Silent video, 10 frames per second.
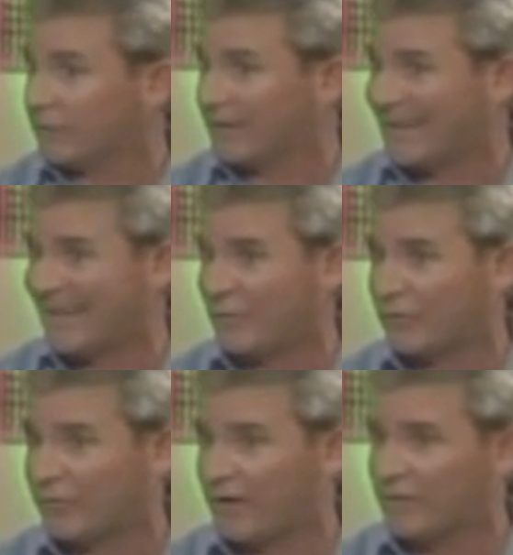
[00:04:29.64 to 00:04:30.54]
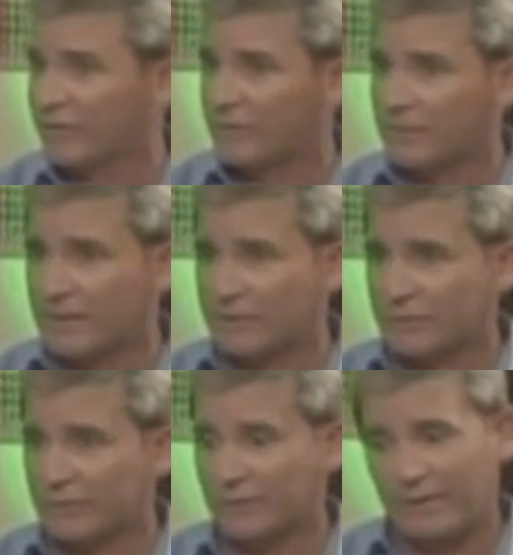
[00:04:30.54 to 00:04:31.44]
against a guy who's favored to
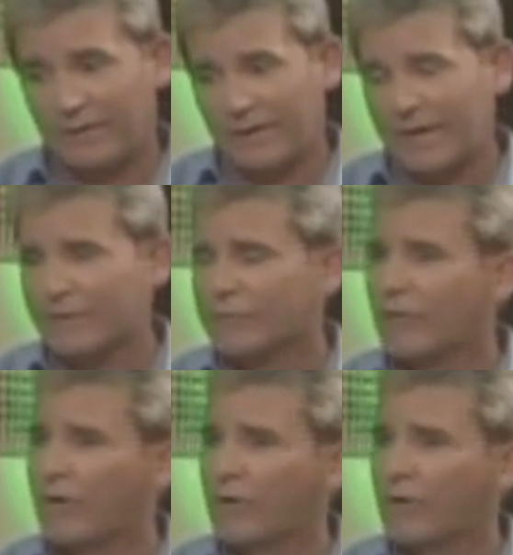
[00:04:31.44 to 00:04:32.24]
beat you. You hadn't